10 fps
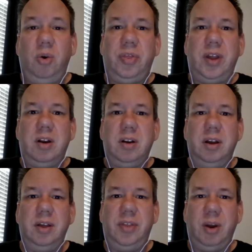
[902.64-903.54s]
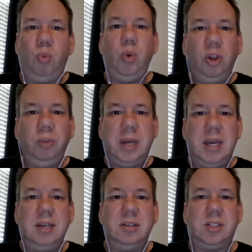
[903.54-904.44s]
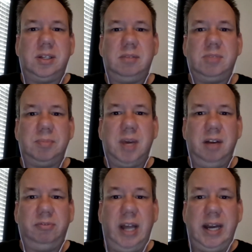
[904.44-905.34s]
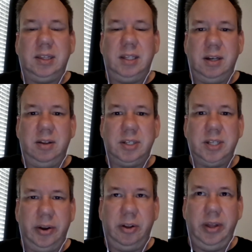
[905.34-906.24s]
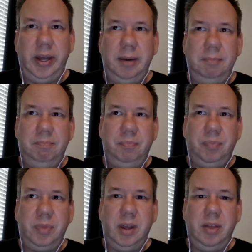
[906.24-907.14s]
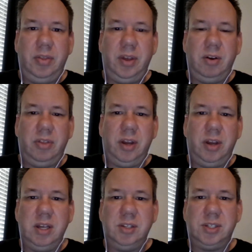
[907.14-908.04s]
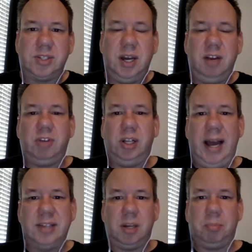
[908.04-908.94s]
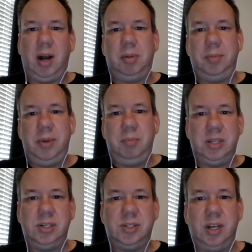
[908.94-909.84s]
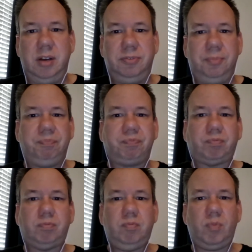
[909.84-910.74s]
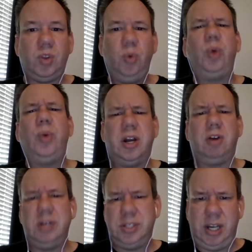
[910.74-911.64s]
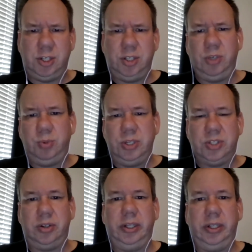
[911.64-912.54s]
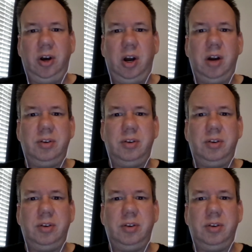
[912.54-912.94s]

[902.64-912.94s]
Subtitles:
there will be some kind of light at the end of the tunnel, and there is this kind of classic problem in business of when we enter a recession, which we certainly are.